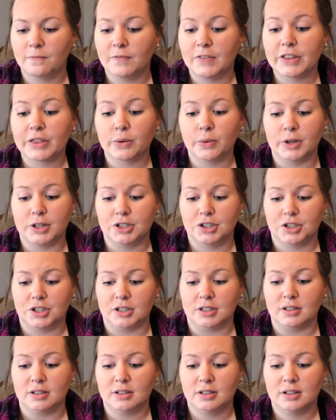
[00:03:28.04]
Fifth
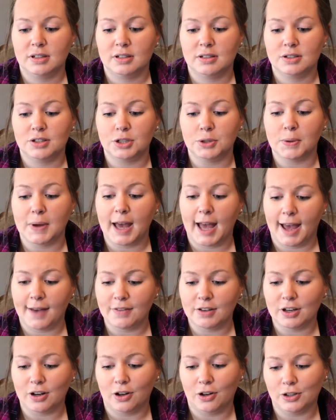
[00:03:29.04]
question, do you have
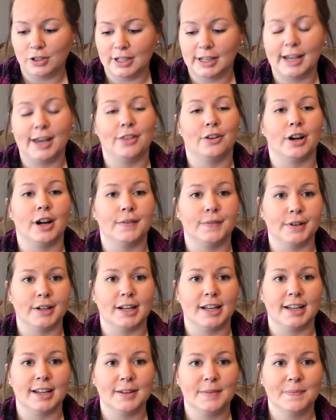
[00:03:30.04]
it all together every
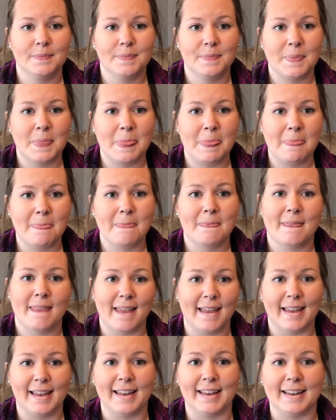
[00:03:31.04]
day?
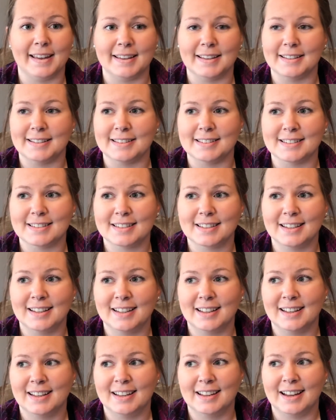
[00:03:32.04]
And
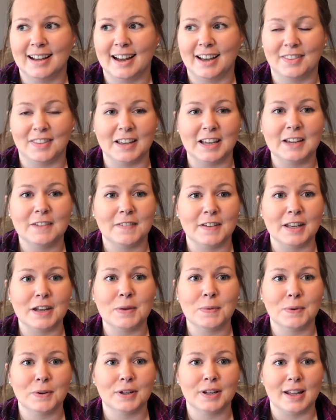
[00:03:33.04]
I think if
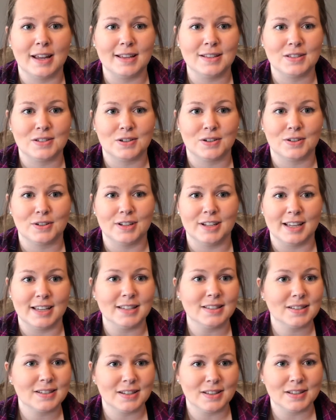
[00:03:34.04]
anyone answered
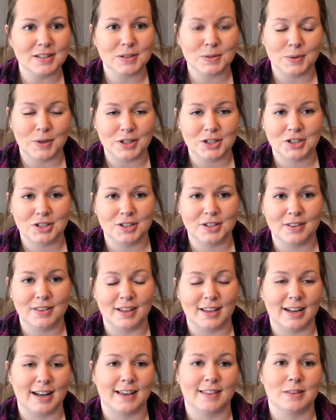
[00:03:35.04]
yes to this question,
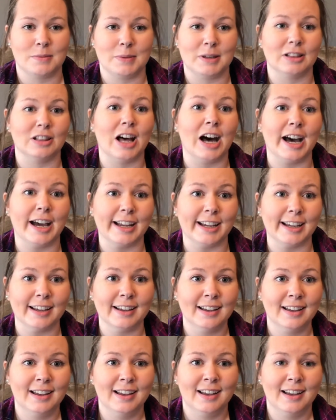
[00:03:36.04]
they'd have to be lying.
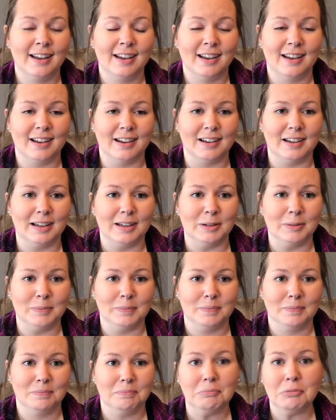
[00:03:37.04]

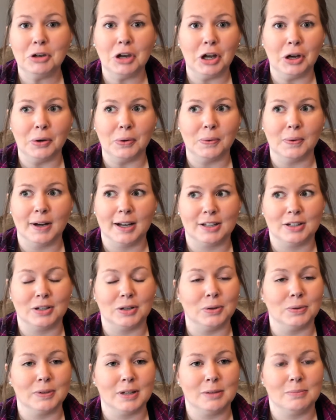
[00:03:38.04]
No, I don't.